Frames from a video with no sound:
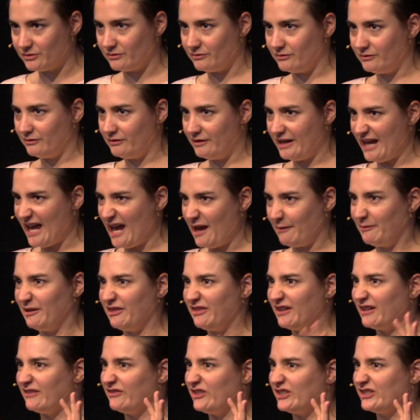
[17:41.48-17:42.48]
do
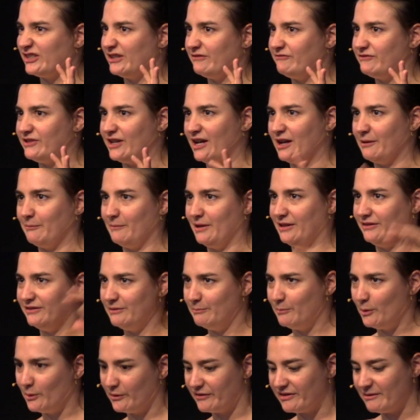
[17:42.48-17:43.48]
everything at the same time, and the
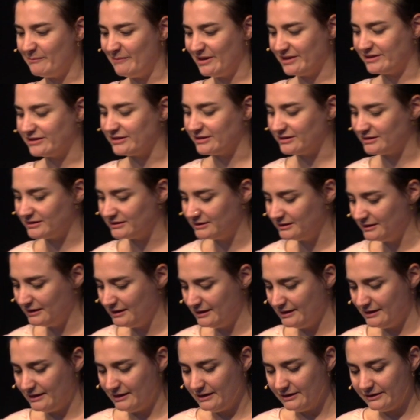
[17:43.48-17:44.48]
more the better.
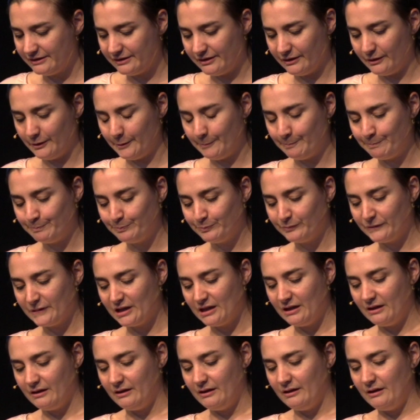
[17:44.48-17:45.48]
So
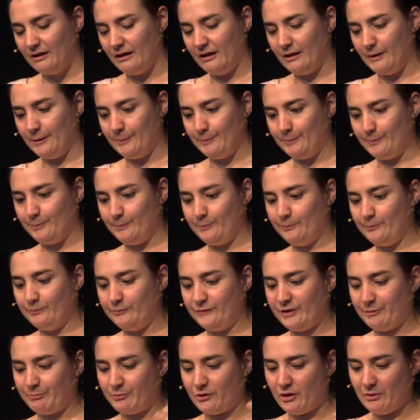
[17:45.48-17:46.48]

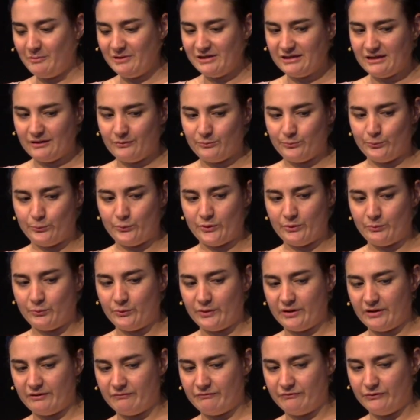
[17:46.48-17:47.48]
the problem is that what
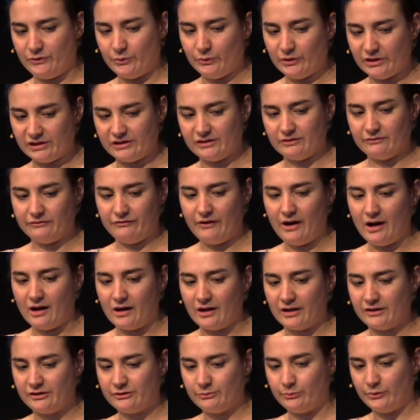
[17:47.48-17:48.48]
we're doing so far
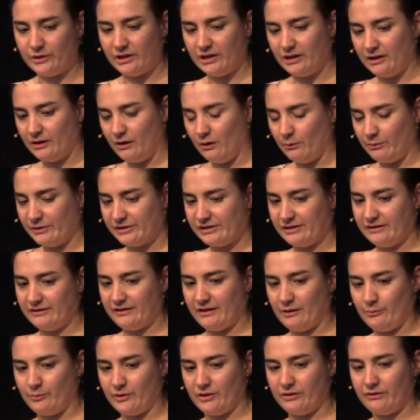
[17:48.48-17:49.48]
is we always ended
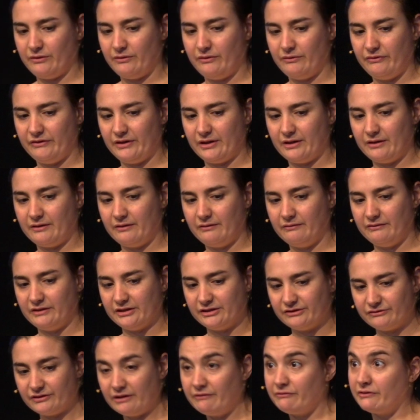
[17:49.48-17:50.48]
up with the
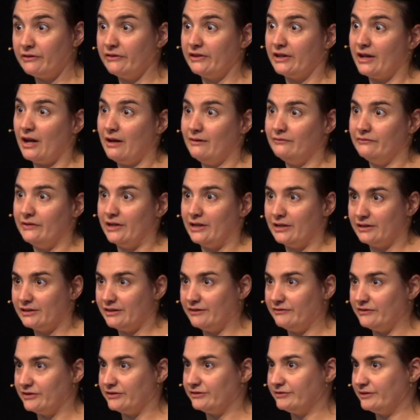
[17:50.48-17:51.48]
stream from the canvas
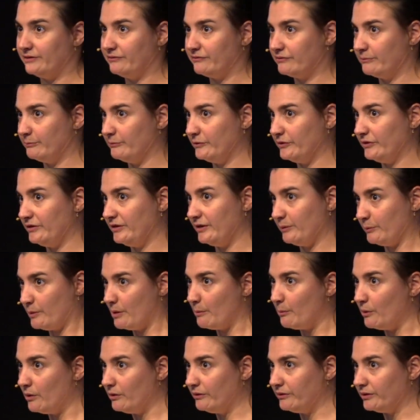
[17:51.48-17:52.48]
and the stream from the
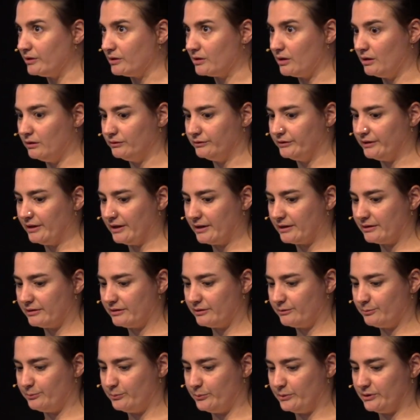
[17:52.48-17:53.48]
web audio
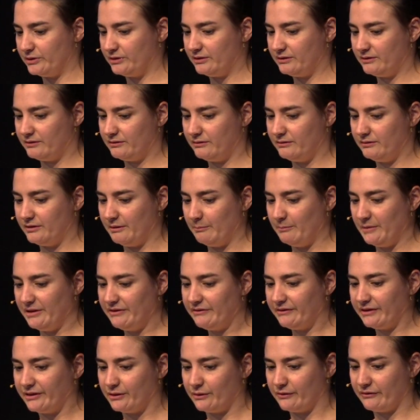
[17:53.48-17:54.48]
context. But the MIDI
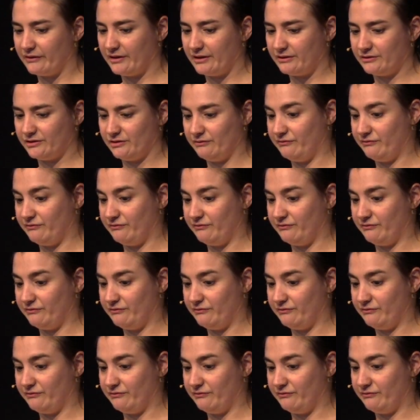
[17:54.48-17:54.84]
recorder, so